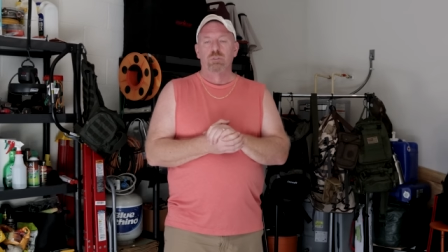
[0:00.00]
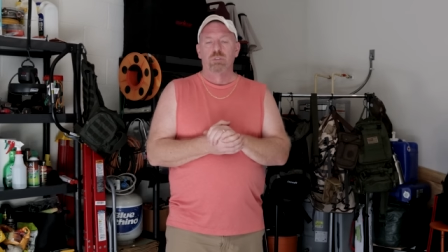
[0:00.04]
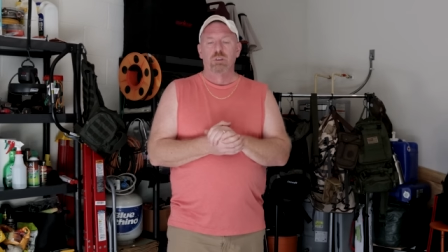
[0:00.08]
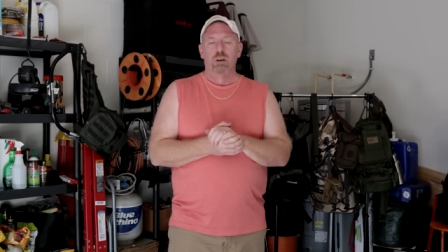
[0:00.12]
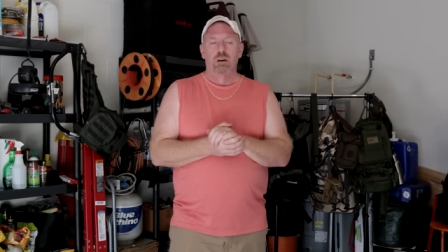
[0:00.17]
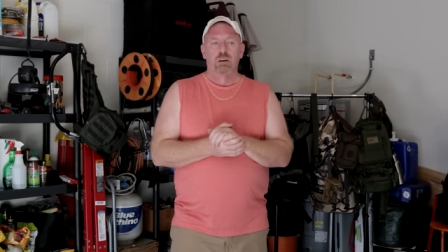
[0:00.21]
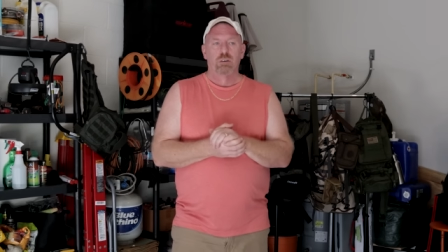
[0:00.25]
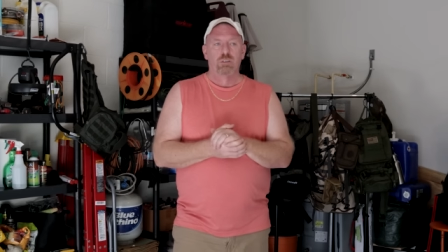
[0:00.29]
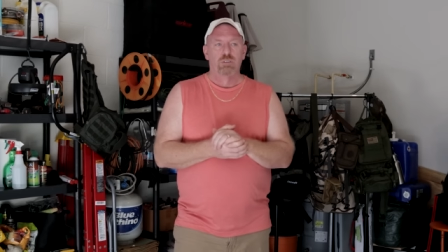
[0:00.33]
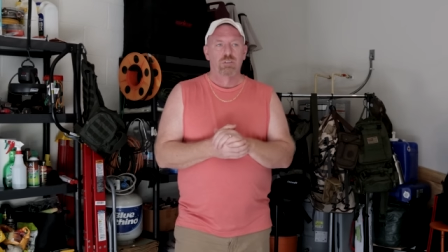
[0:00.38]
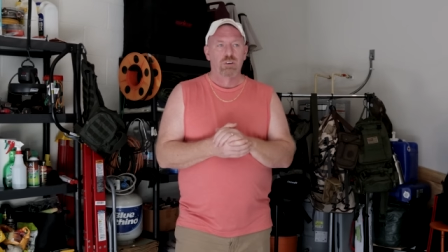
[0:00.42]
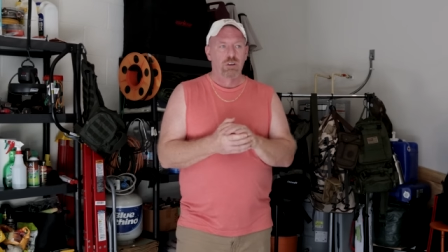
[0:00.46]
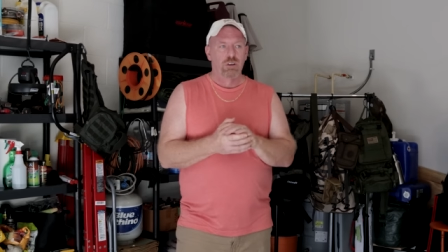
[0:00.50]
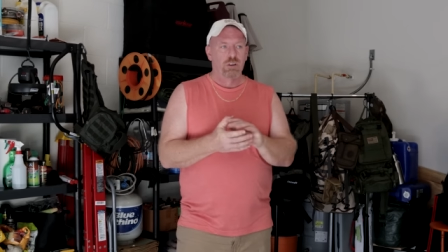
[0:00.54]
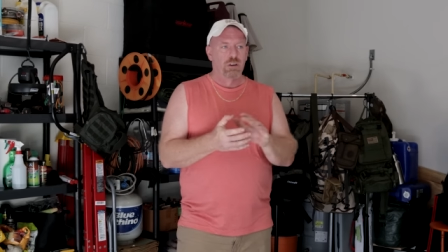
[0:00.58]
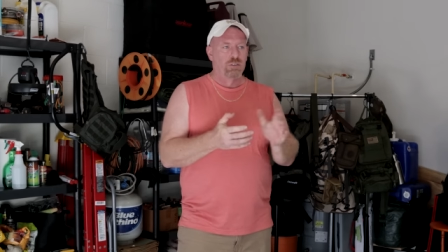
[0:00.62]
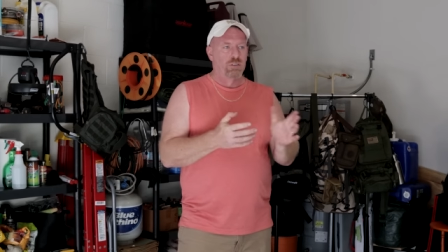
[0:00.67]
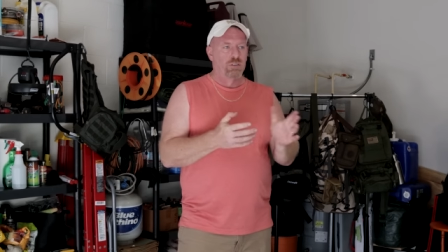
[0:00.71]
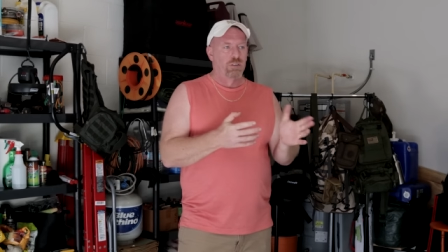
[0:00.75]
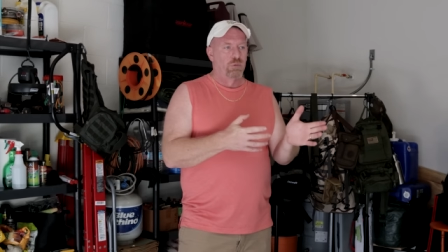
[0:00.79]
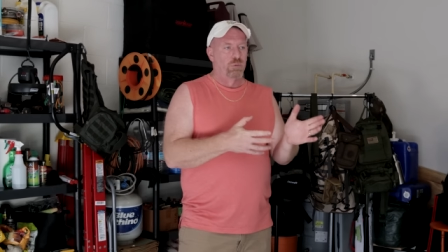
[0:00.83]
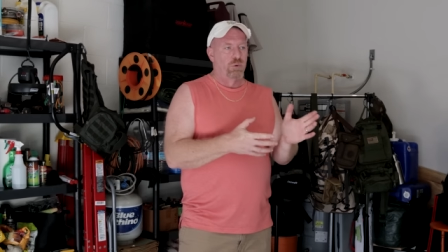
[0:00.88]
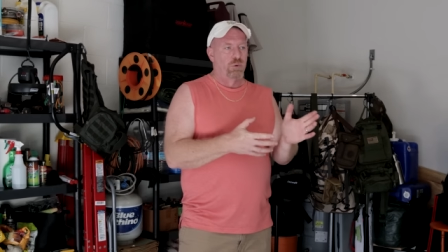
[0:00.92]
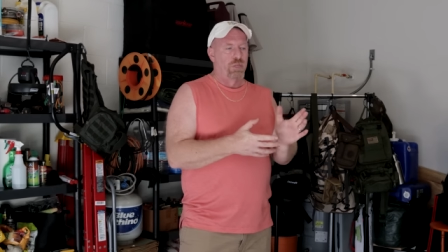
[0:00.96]
Now, she
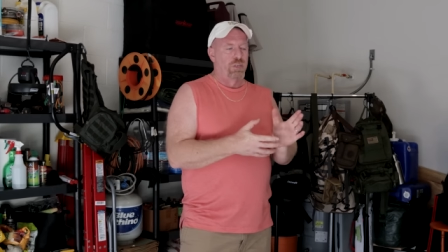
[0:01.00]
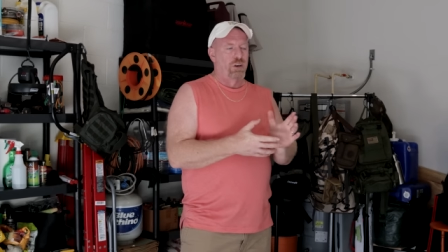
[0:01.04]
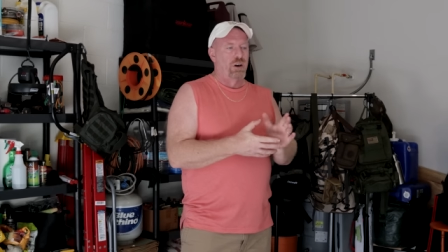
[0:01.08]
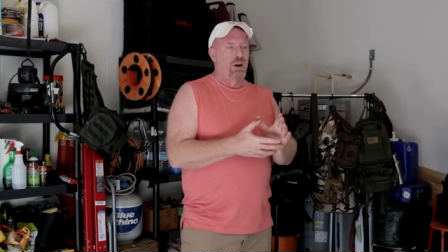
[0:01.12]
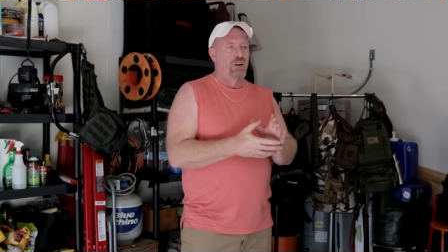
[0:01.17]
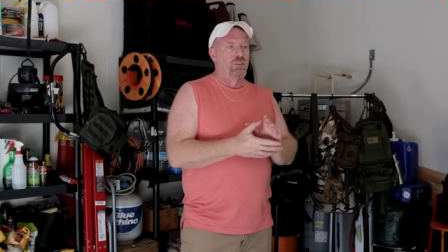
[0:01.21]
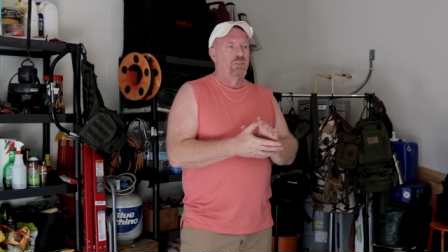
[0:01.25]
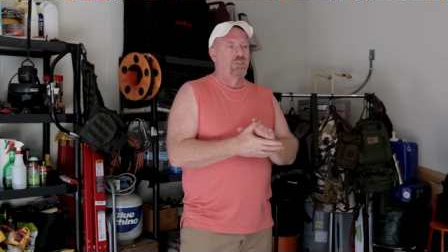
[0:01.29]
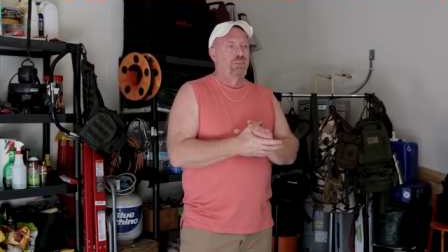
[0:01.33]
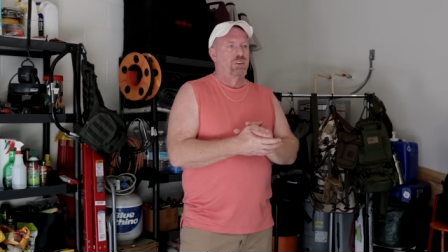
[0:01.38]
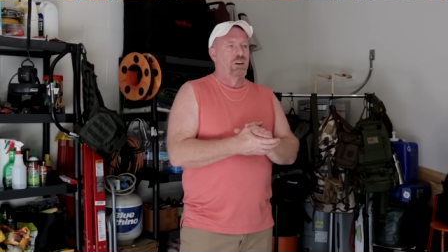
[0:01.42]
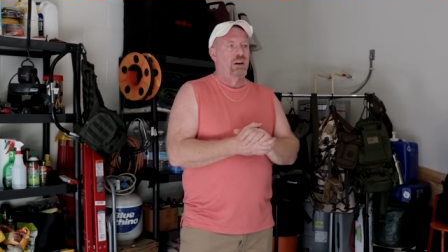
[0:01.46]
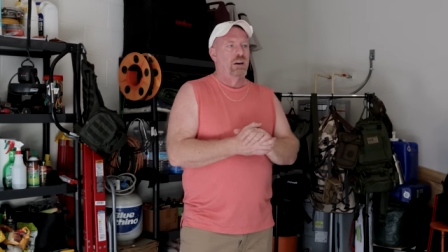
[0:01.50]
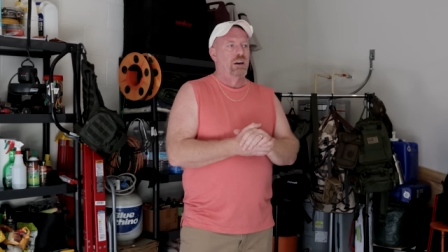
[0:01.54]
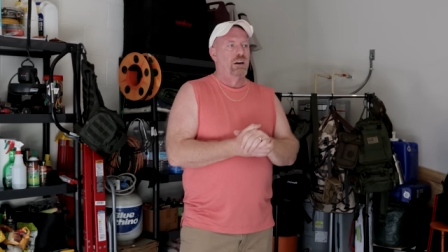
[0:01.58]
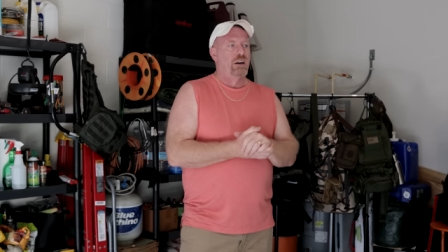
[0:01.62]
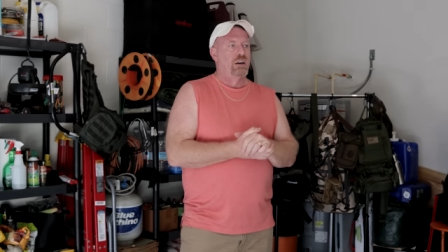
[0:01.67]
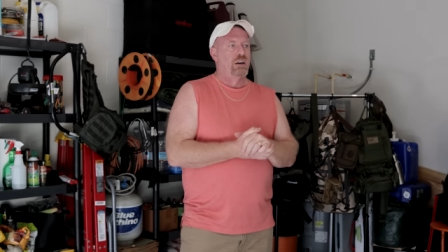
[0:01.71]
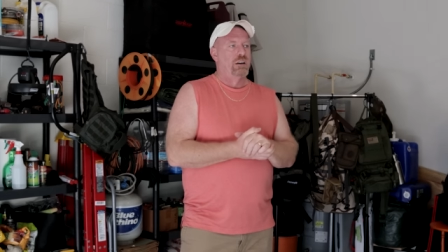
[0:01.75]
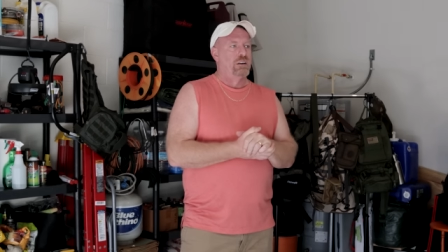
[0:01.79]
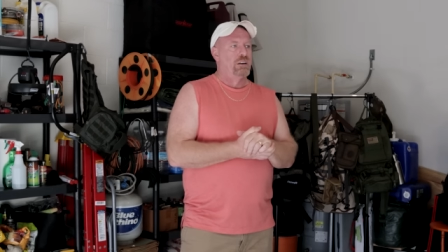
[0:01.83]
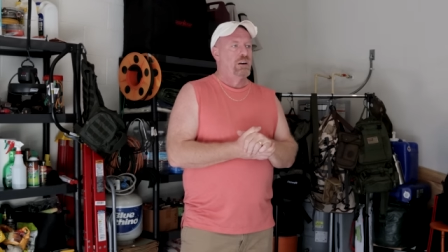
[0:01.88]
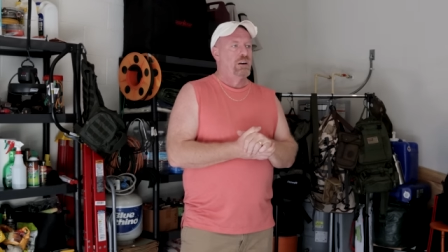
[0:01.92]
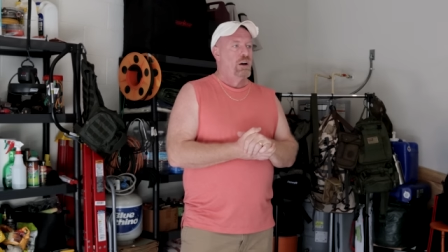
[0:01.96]
does live with us,
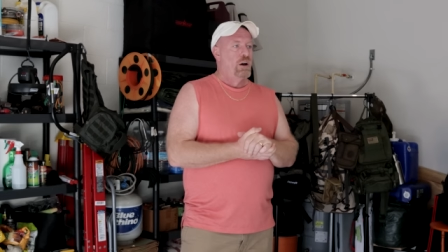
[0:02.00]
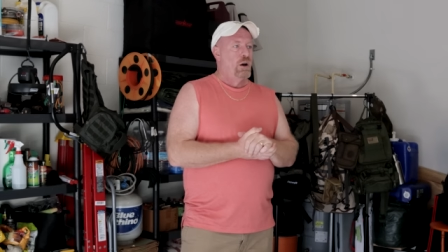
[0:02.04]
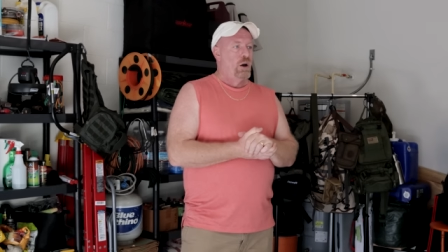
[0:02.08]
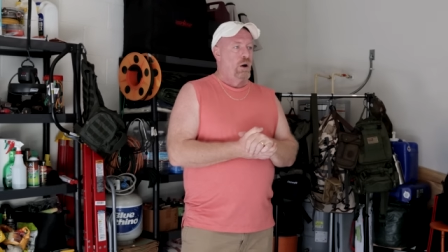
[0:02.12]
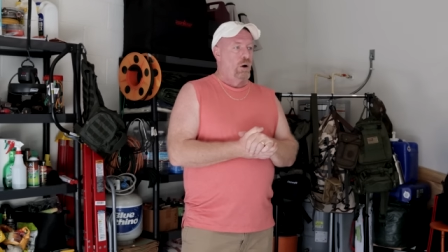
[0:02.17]
and